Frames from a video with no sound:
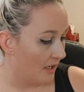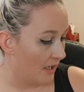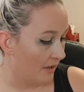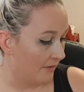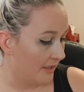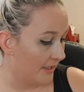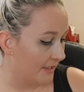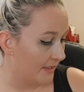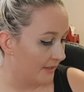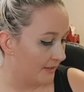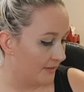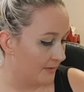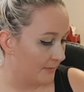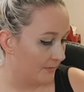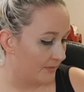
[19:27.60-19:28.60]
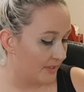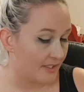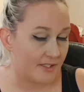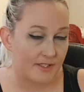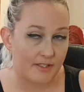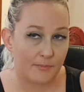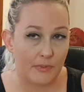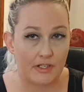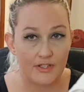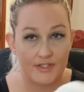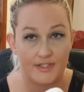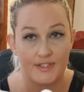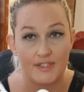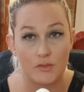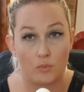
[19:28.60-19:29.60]
I reckon this, because
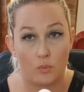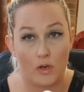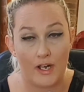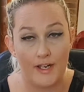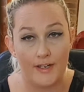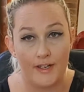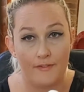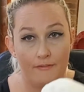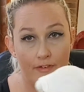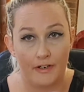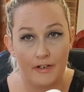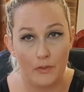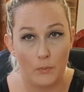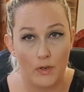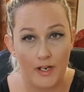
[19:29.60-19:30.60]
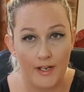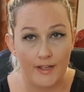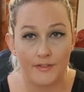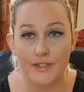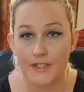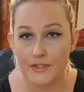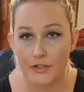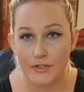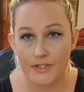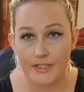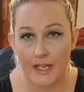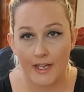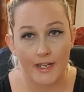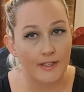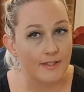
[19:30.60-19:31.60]
it is white and very white and there's no
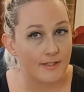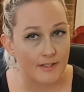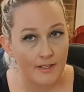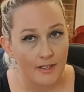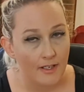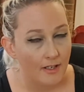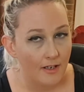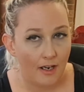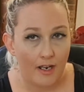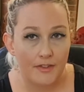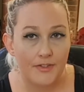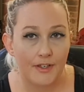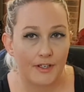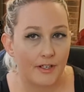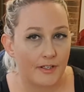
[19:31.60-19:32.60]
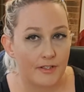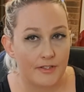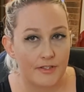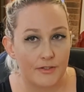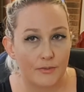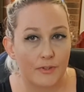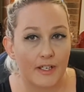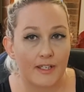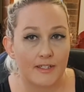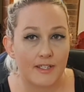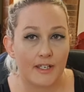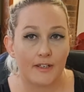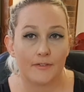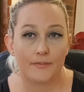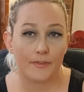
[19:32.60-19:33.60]
stains, I think I could still get
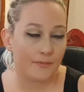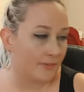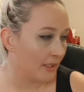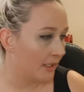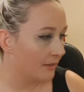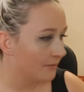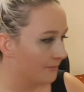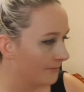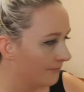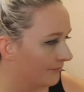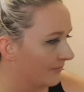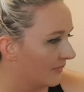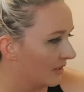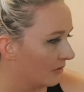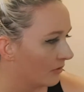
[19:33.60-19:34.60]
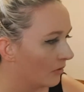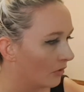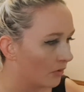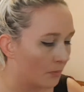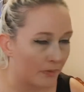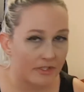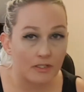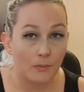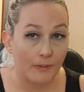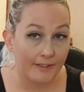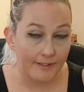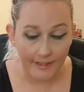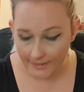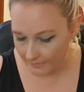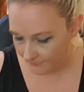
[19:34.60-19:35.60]
10 to 15, or
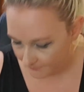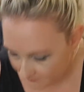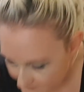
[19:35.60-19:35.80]
between there.